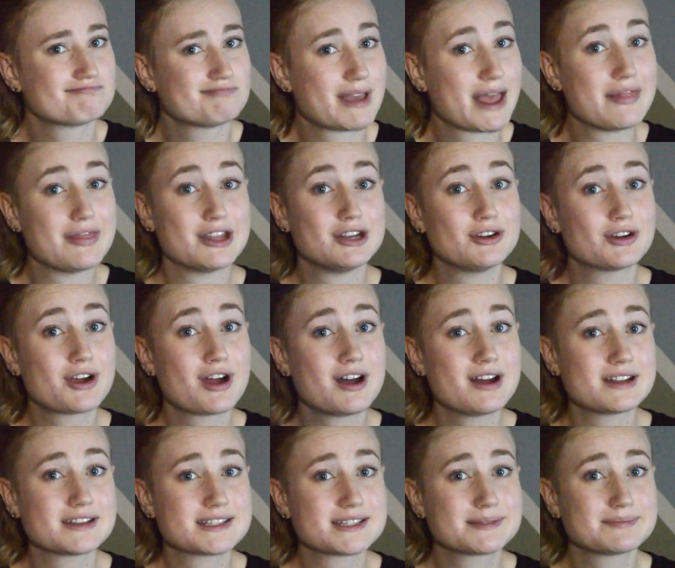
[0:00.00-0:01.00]
and then you're
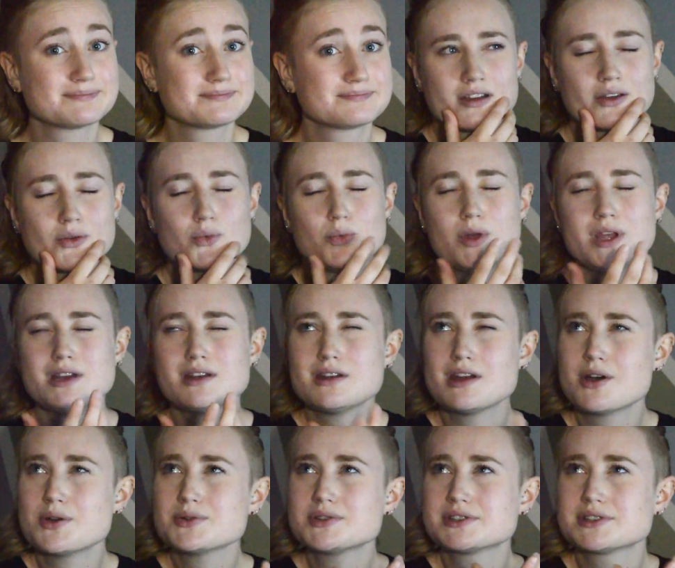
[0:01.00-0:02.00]
caught. We
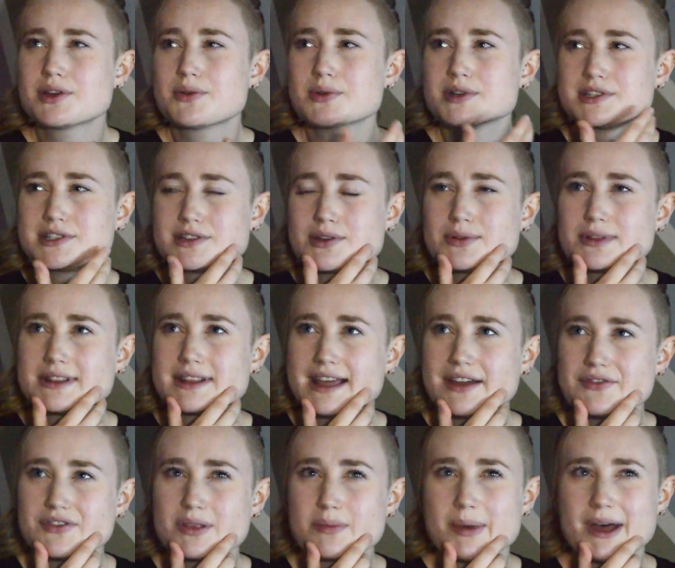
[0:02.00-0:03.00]
know so-and-so
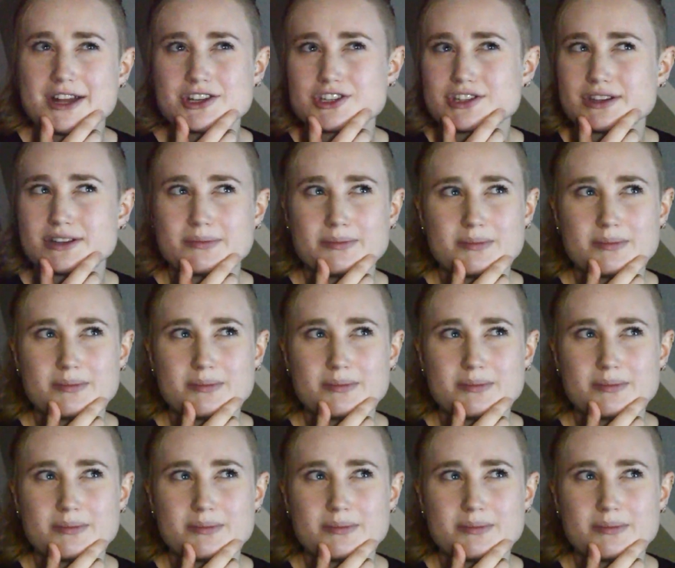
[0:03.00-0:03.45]
left The Bachelor